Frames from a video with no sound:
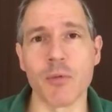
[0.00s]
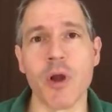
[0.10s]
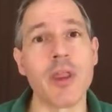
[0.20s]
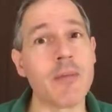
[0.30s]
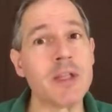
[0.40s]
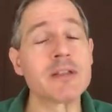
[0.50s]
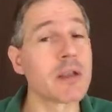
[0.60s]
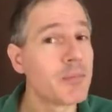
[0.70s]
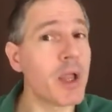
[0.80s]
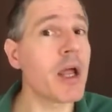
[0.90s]
Well, that means
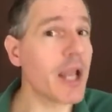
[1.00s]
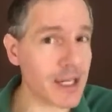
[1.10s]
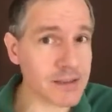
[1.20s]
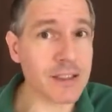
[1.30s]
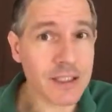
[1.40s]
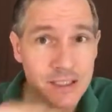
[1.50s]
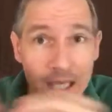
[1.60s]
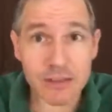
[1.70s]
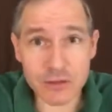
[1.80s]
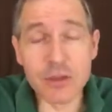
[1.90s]
the blood has to
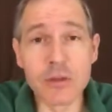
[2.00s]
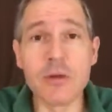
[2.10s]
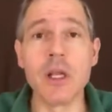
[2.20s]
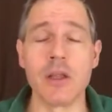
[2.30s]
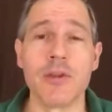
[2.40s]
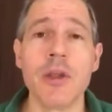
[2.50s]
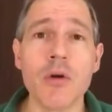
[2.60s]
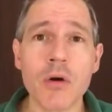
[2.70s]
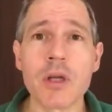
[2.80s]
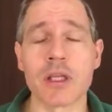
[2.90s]
get to the
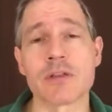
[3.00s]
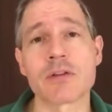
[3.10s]
organs.